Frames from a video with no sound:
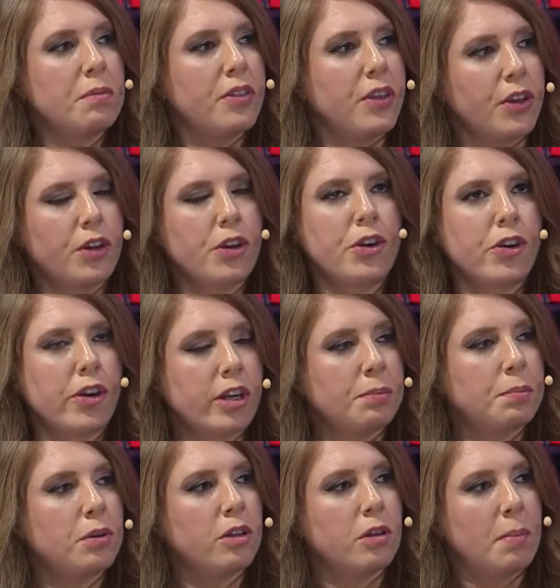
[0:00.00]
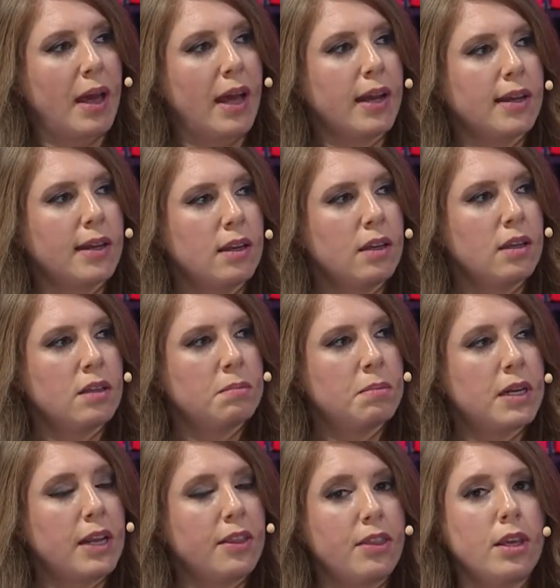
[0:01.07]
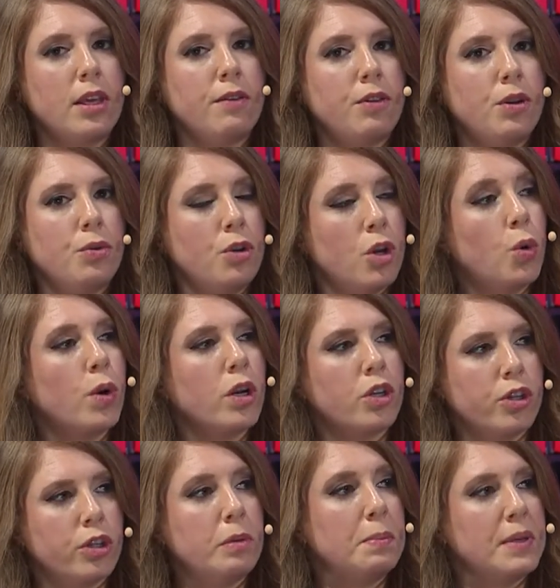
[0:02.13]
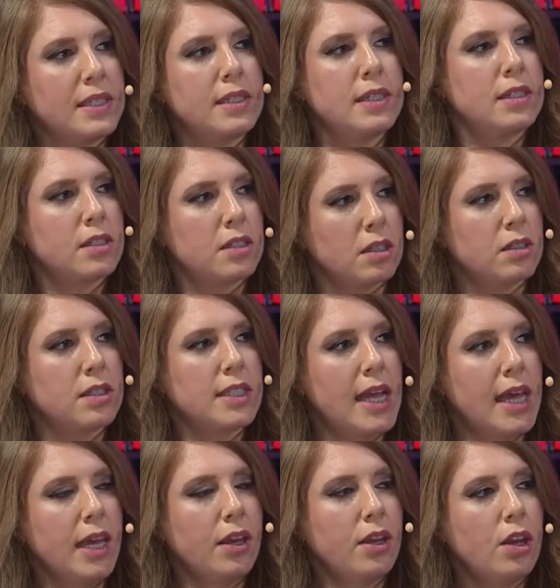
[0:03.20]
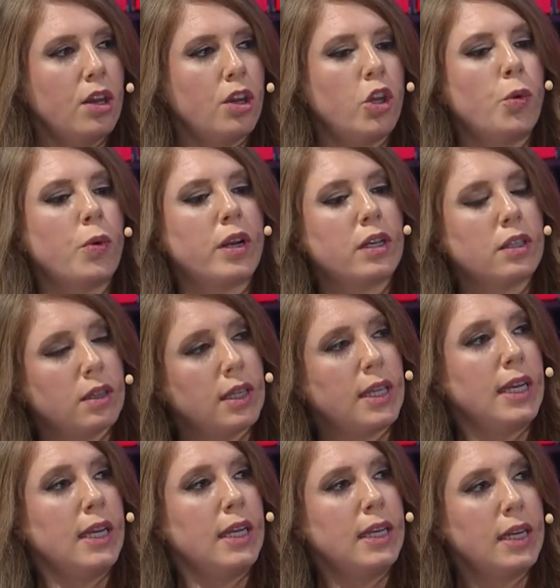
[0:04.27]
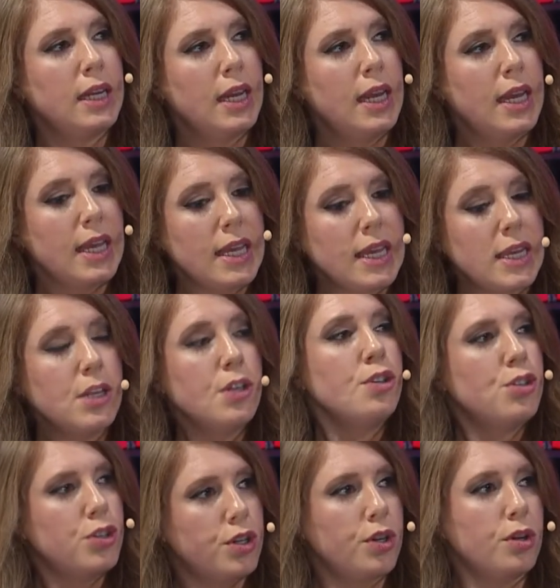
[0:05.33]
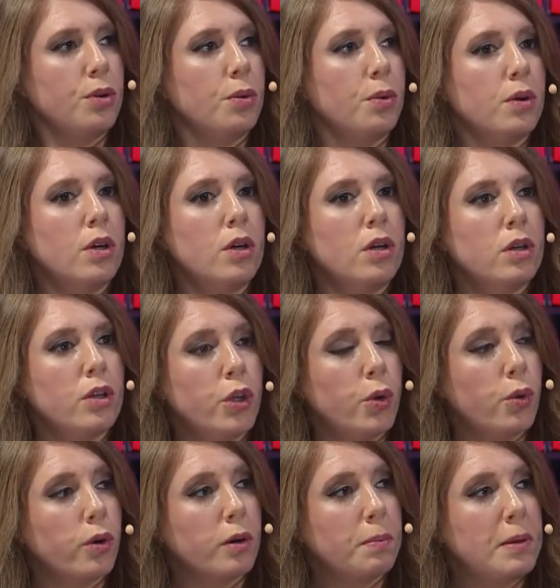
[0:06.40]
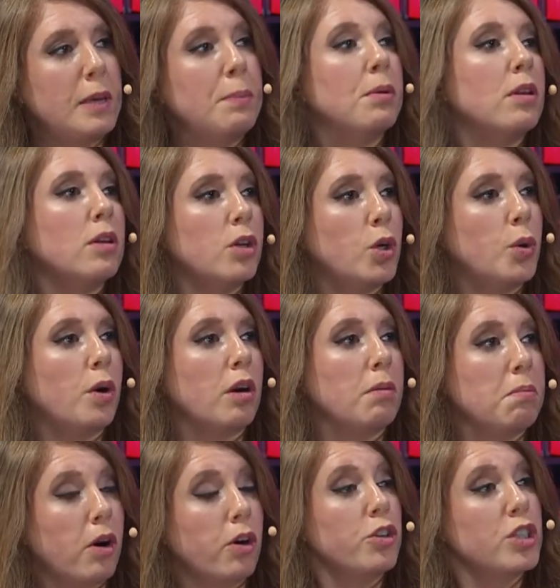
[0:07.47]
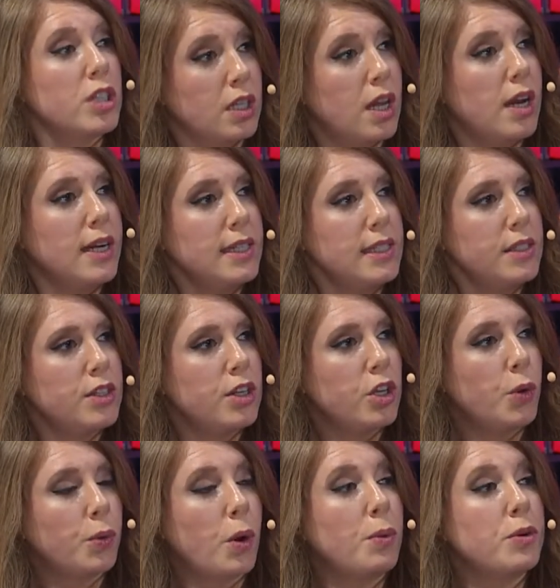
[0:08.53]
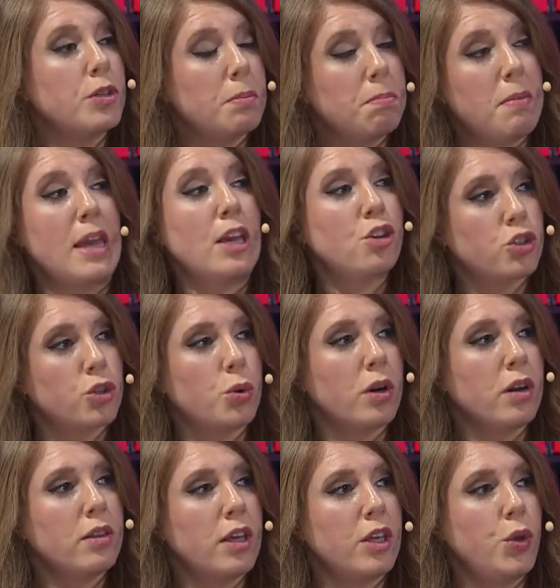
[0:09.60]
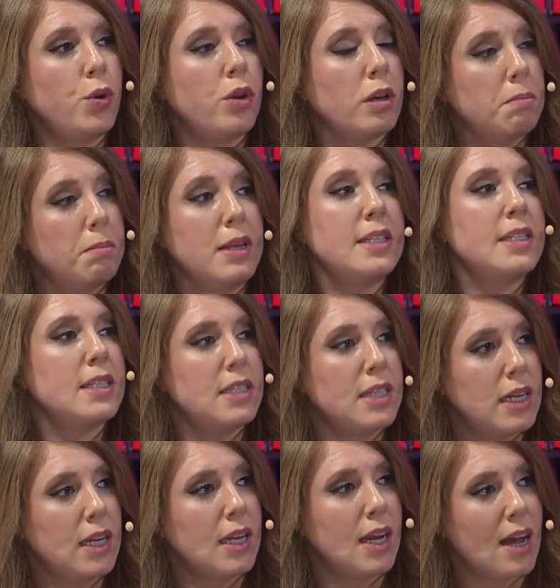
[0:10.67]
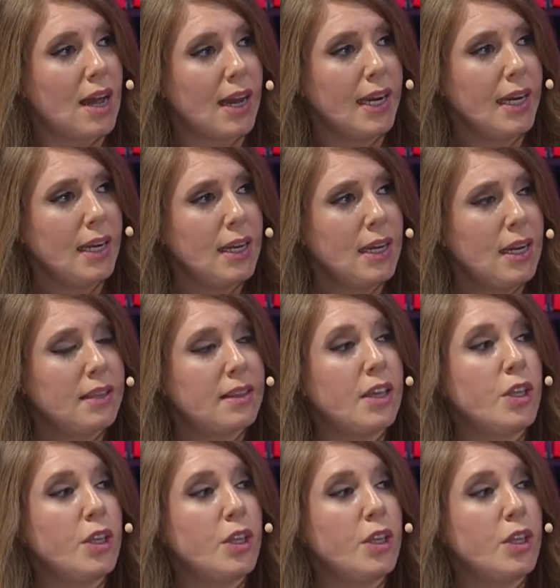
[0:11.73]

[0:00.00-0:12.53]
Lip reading: thinker, you're going to pull back. But I think if you know what good business looks like, you're going to lean into your people who are marginalized. You're going to make sure that you commit to DEI, that